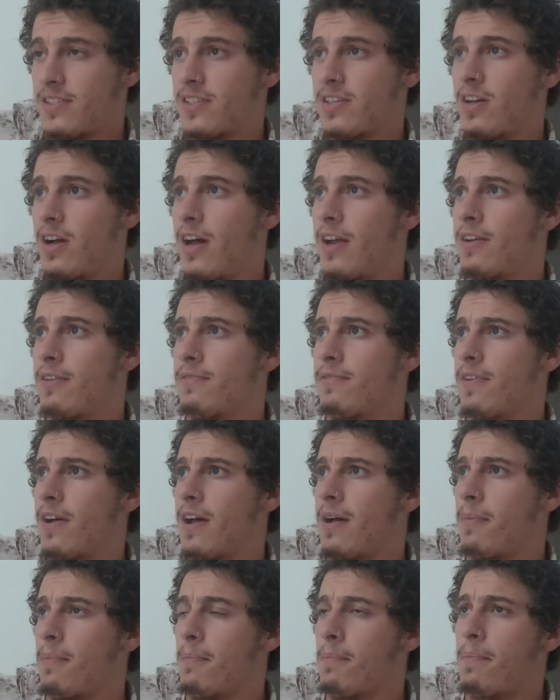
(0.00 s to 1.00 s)
kind
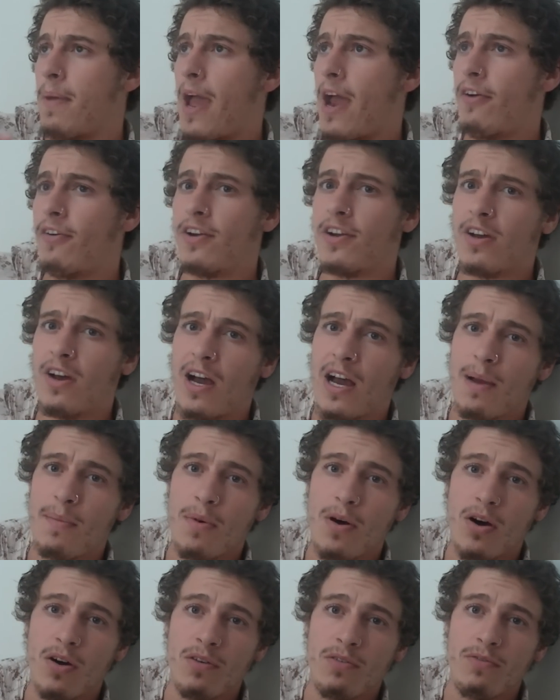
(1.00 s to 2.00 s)
of
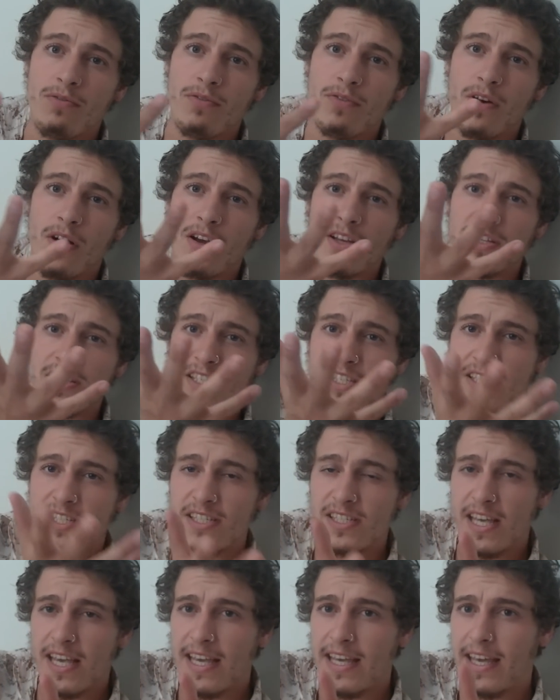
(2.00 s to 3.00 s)
paradigm of
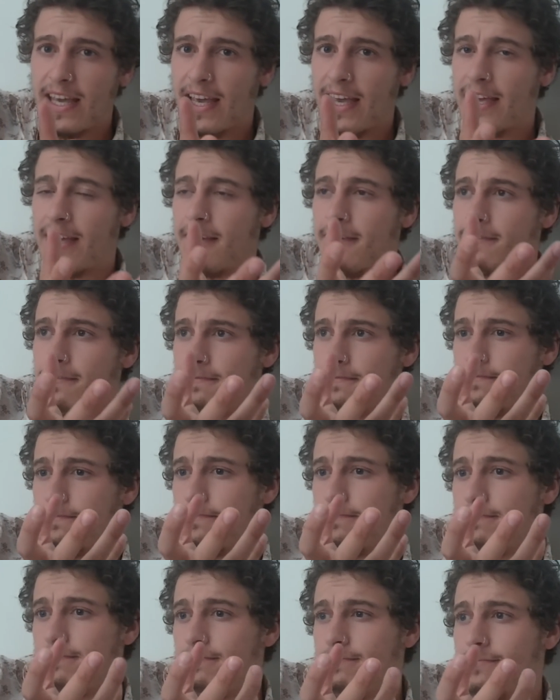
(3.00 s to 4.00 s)
seeking
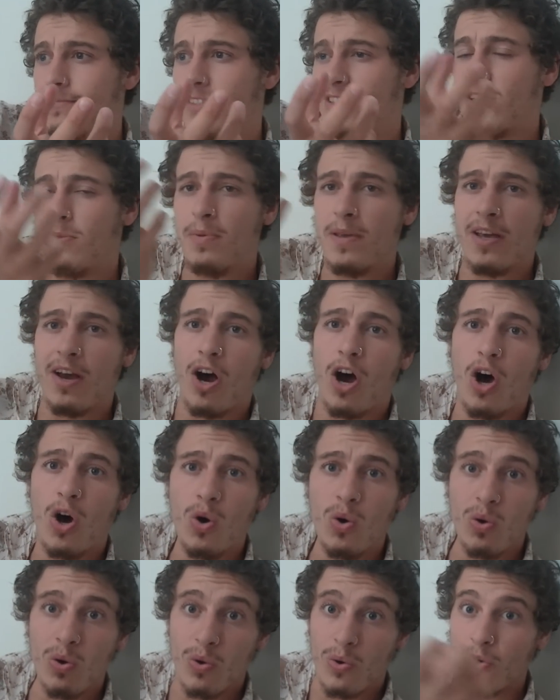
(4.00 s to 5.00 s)
to be
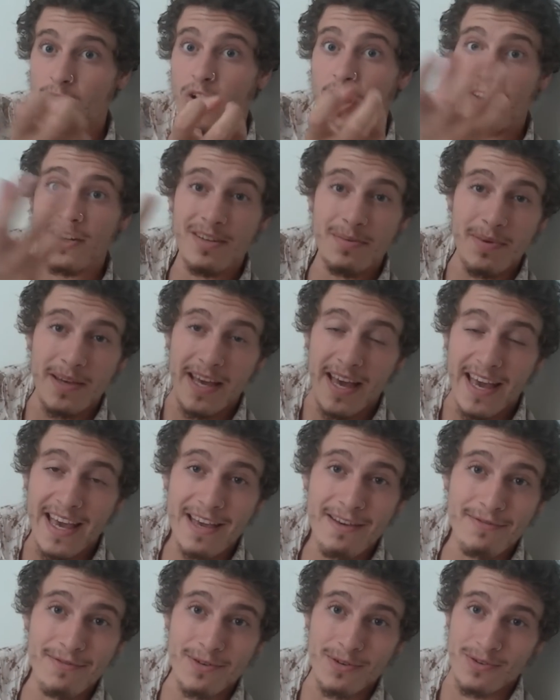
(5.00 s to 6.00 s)
whole or not to be
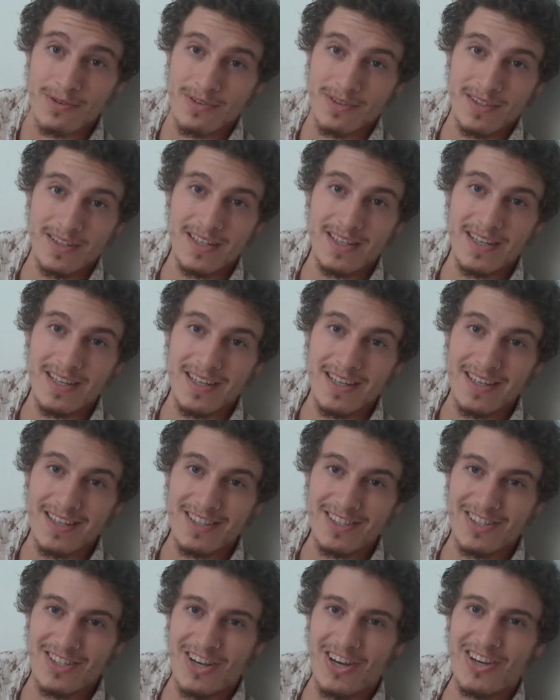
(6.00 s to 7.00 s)
evil.
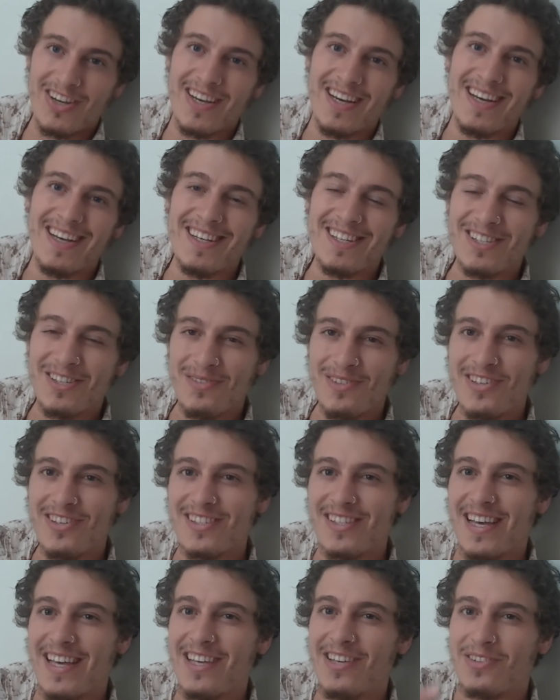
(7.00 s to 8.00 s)
So when you're
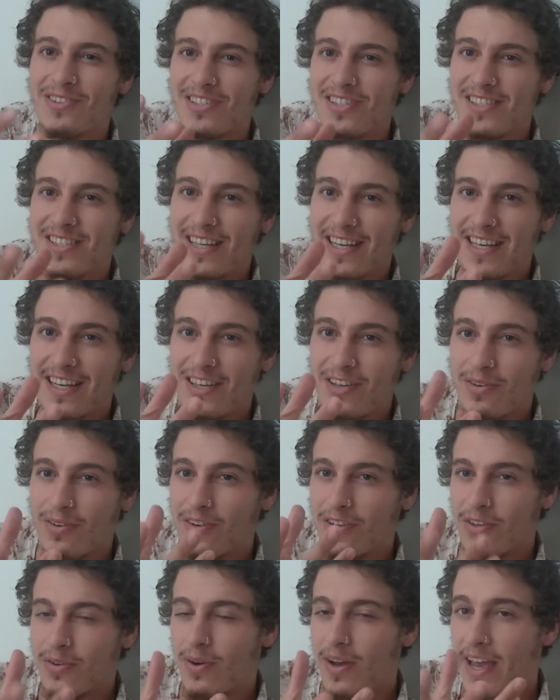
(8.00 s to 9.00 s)
saying you're sick,
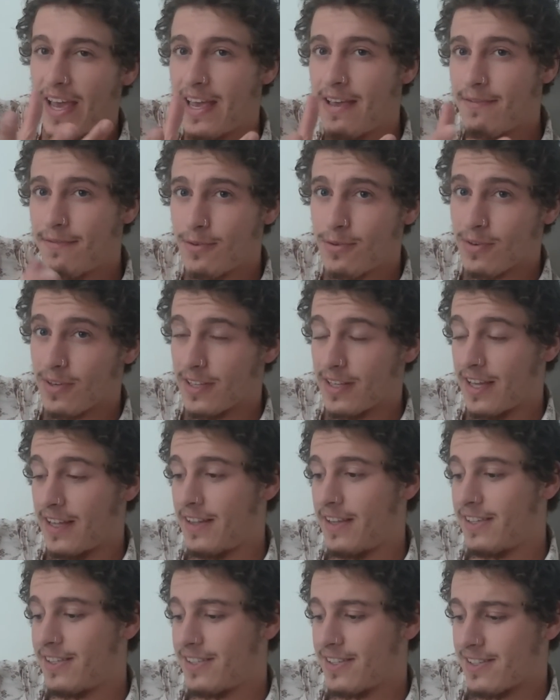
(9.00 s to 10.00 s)
you're evil,
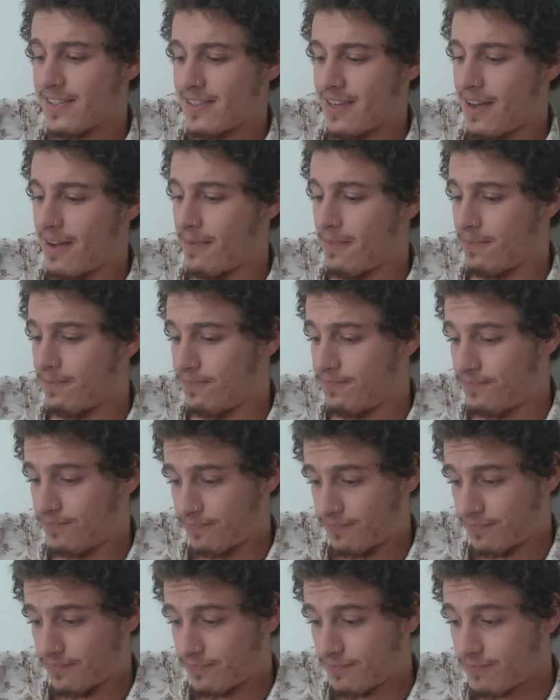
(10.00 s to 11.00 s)
and this is
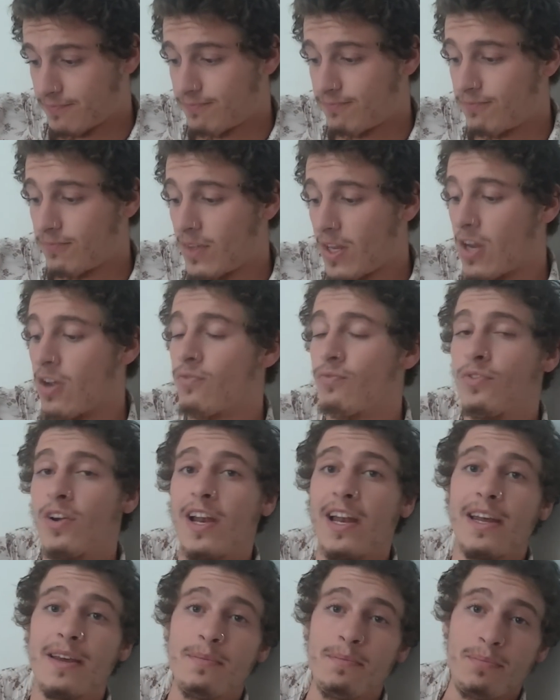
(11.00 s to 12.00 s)

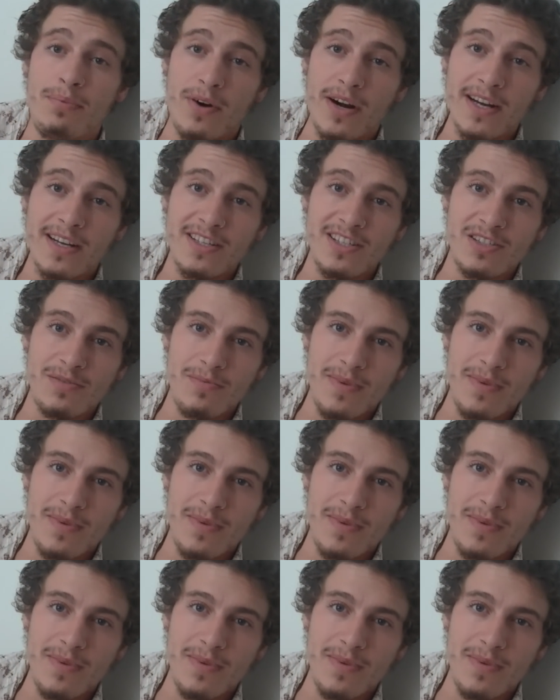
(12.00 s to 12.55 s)
really brings